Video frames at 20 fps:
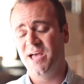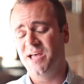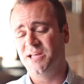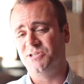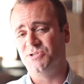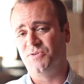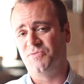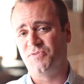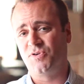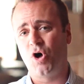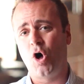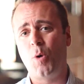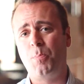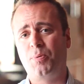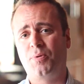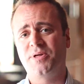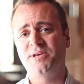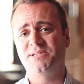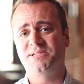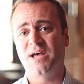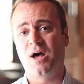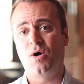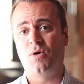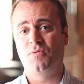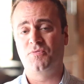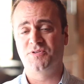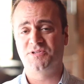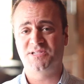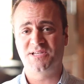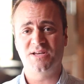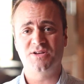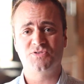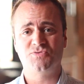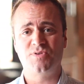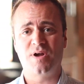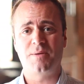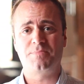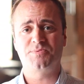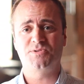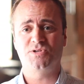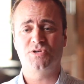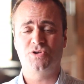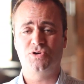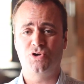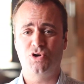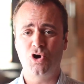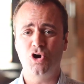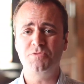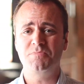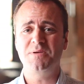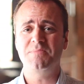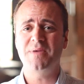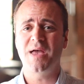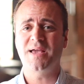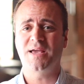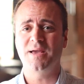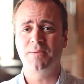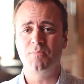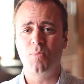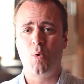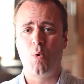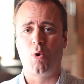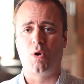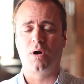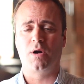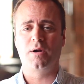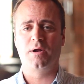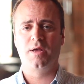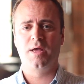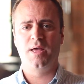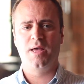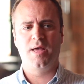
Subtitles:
And so if it all plays out, the sales reps could be making more.